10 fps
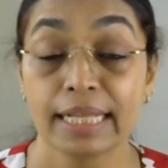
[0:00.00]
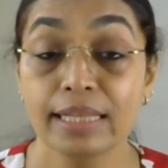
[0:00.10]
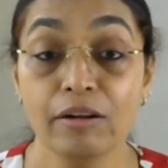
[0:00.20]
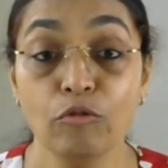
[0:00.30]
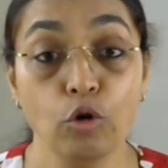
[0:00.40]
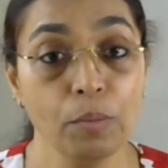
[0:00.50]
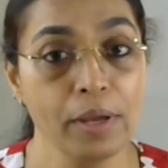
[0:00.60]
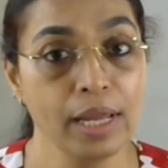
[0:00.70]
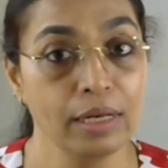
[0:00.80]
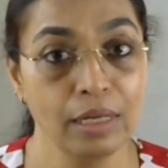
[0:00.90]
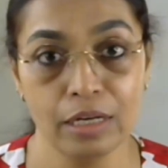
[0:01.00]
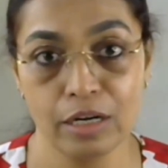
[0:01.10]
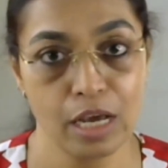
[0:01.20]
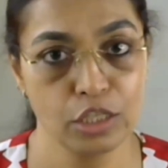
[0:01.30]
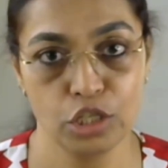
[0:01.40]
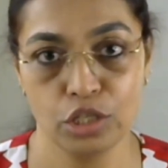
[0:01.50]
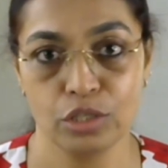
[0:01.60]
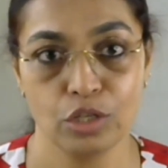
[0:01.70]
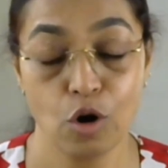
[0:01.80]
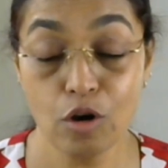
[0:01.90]
There won't be any
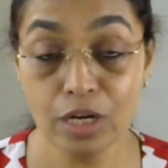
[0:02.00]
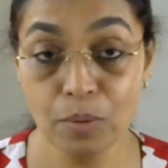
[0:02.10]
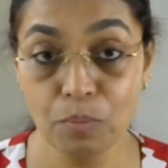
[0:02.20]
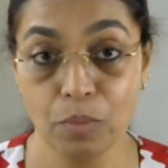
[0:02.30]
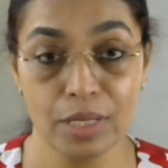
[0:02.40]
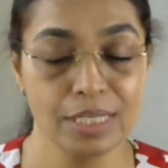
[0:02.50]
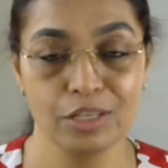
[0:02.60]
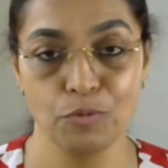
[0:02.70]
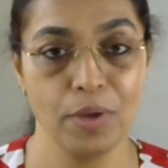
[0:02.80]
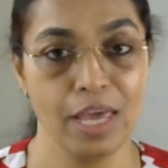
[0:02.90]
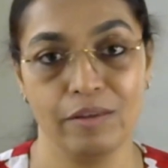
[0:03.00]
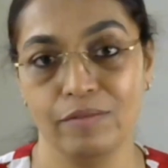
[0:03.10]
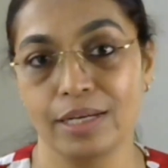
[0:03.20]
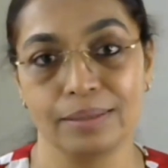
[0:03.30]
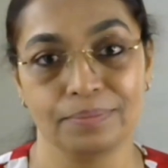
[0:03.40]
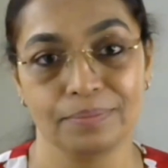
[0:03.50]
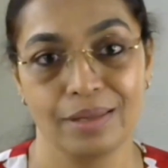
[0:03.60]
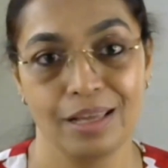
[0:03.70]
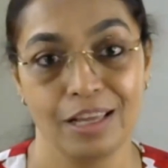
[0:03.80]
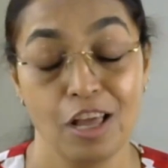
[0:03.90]
rush or impulsive behavior.
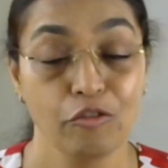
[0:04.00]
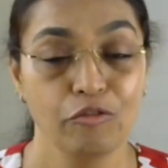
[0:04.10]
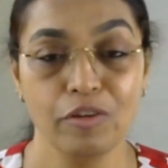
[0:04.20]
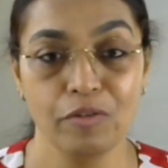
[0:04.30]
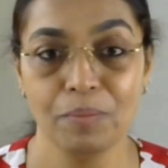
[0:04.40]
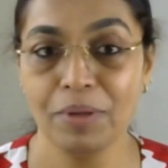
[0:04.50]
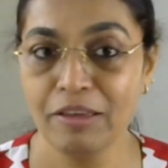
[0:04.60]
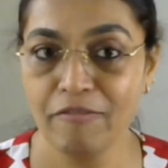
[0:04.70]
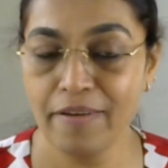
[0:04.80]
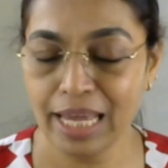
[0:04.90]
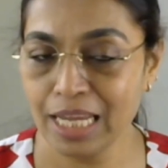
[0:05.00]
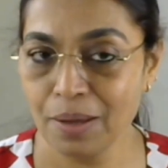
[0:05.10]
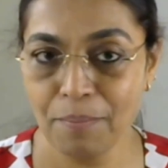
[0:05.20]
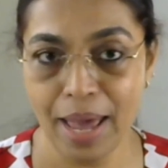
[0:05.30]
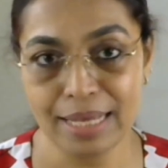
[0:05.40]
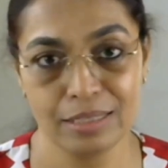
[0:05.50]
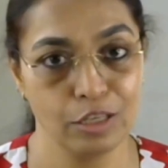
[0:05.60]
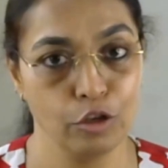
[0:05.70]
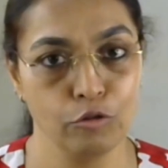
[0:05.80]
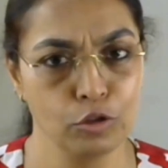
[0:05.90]
We will be very
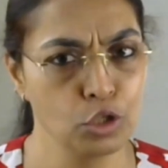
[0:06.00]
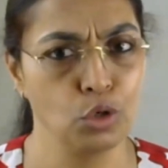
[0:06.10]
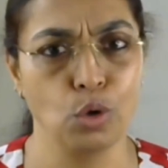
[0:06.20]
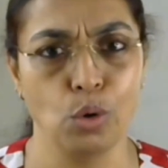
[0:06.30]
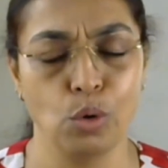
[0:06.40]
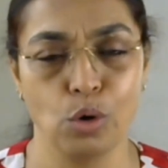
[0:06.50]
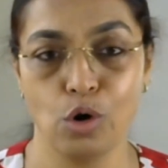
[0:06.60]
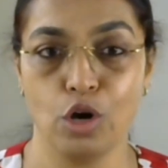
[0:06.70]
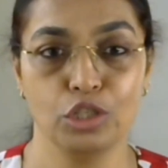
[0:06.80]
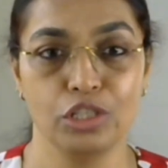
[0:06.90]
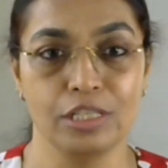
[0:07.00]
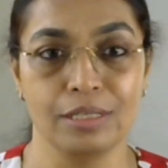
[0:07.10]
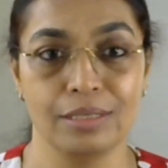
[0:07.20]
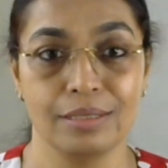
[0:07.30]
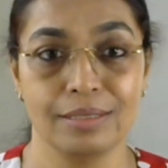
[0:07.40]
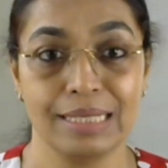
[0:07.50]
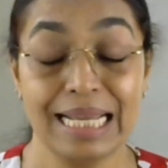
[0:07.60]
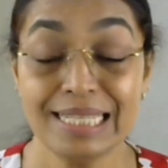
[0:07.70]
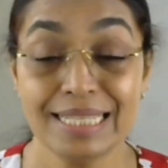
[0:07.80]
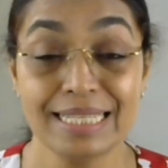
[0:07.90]
passive, slow, cautious,
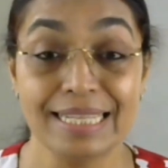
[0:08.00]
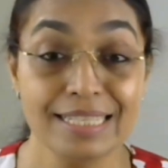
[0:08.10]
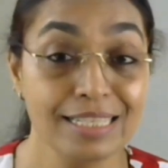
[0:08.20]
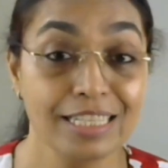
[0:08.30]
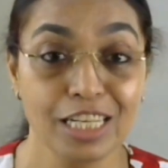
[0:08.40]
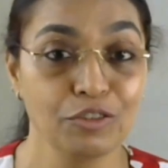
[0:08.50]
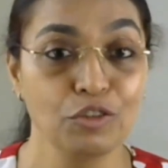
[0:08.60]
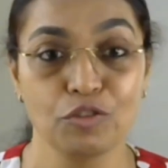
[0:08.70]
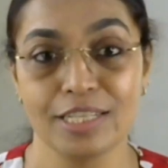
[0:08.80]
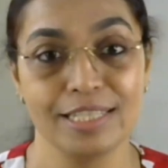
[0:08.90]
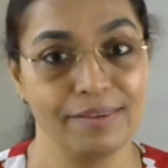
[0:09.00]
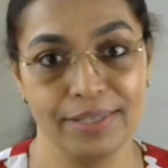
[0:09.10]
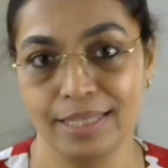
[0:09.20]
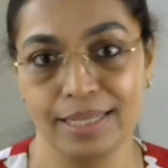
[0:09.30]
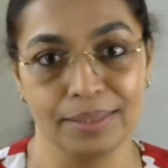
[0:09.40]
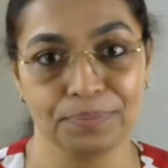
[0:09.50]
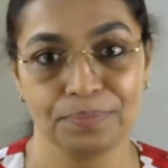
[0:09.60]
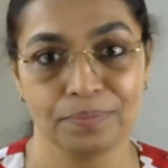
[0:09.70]
and sensitive towards everything.